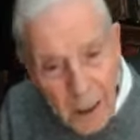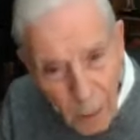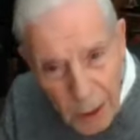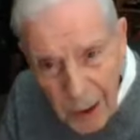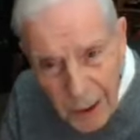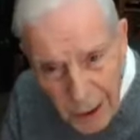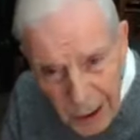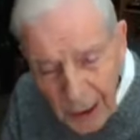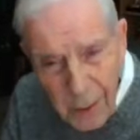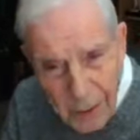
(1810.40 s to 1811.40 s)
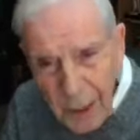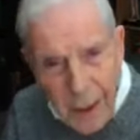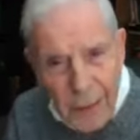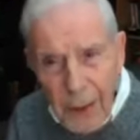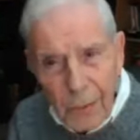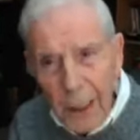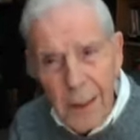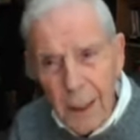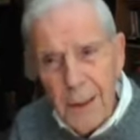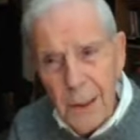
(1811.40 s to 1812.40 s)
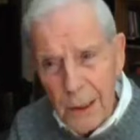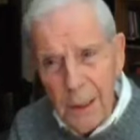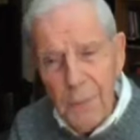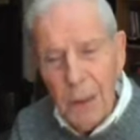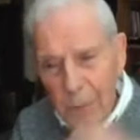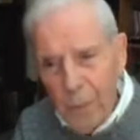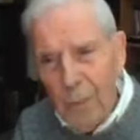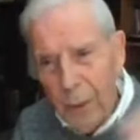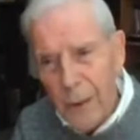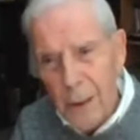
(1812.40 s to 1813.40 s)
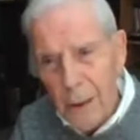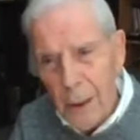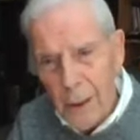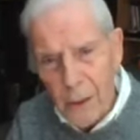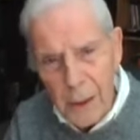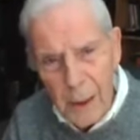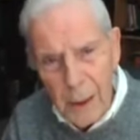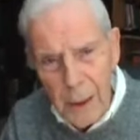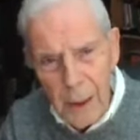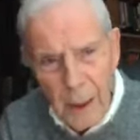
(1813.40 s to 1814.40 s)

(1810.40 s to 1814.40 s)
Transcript: I don't want you to say anything right now. It's not this Goodman night, okay?